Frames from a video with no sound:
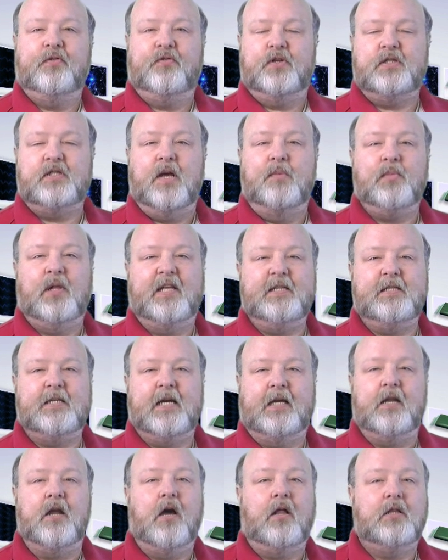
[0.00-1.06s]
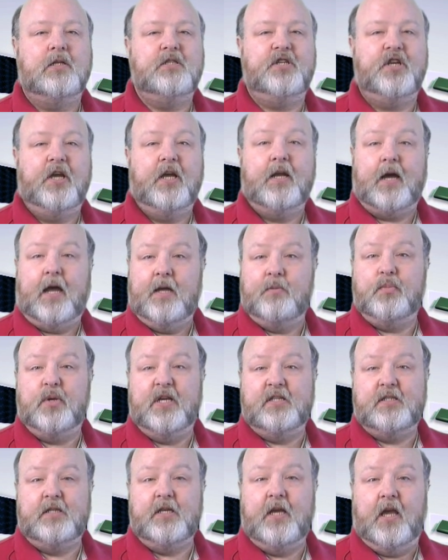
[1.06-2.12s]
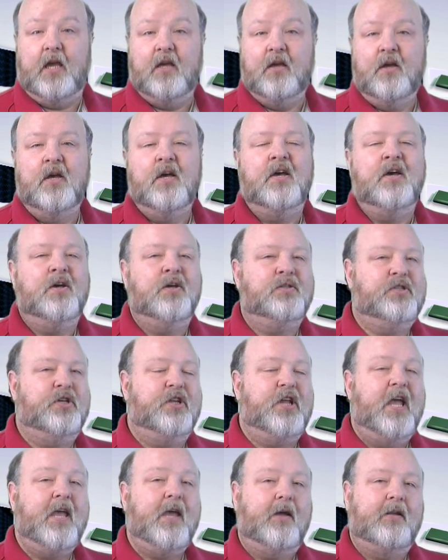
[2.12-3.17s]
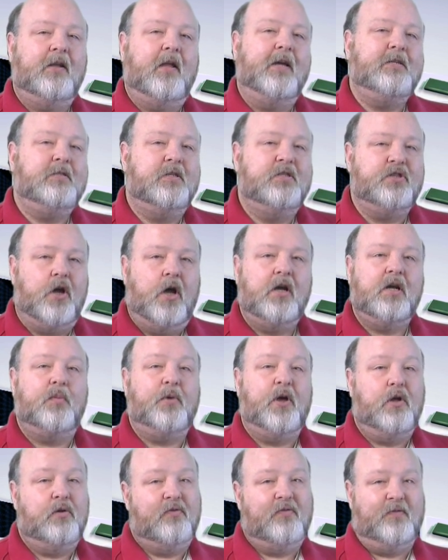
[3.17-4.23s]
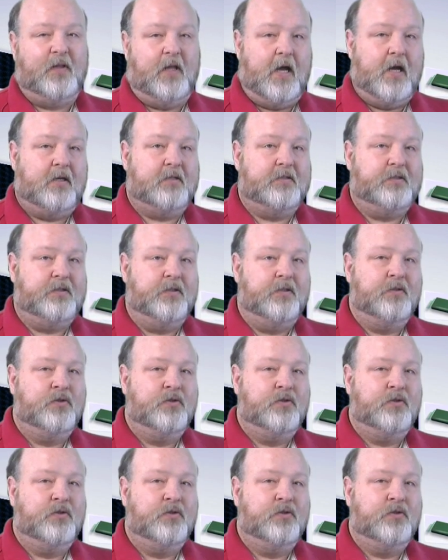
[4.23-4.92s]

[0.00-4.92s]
of Assembly Technology at IPC. Today I'd like to talk about flux.